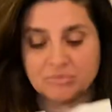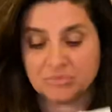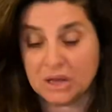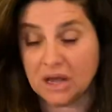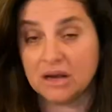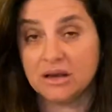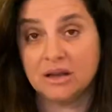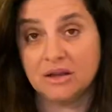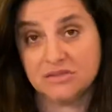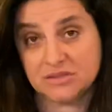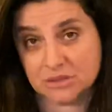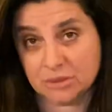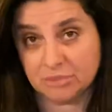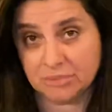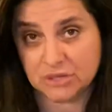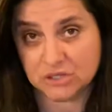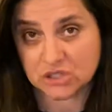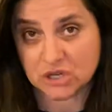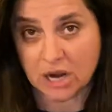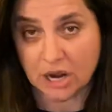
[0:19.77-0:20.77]
I love some
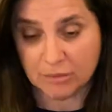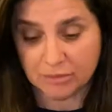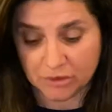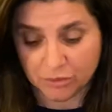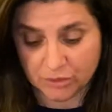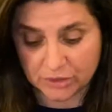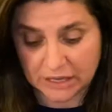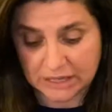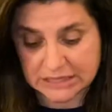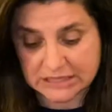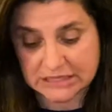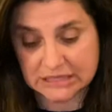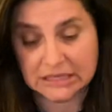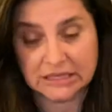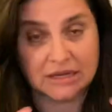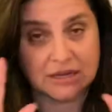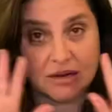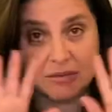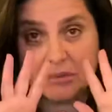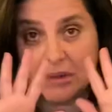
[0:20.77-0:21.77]
peach cobbler. When I seen
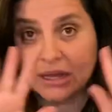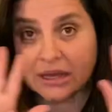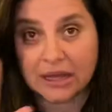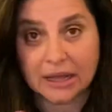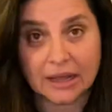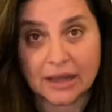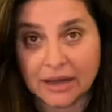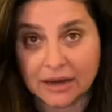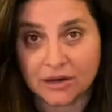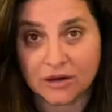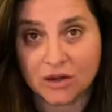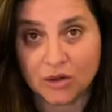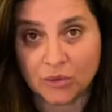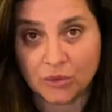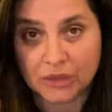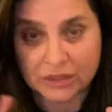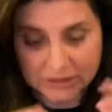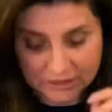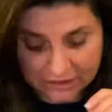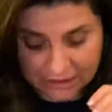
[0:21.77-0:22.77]
it, I'm like, I gotta go
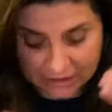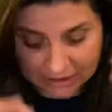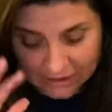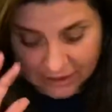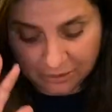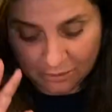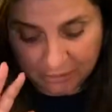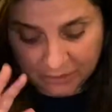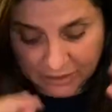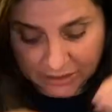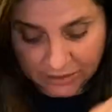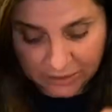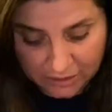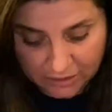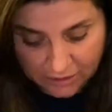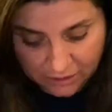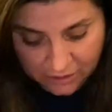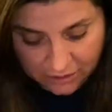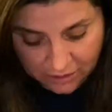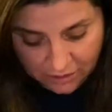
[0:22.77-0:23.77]
in to get me
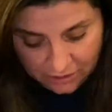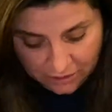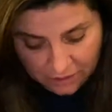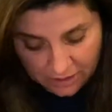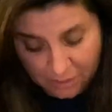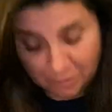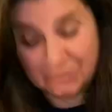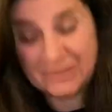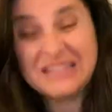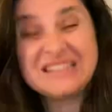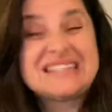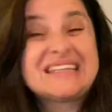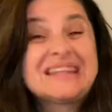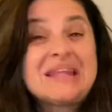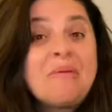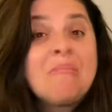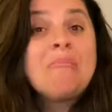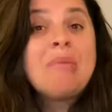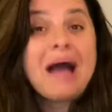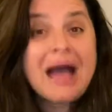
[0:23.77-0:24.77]
uh, a piece of
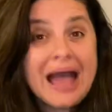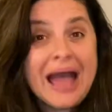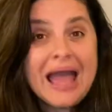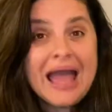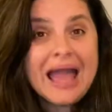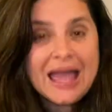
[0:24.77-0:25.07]
the pie.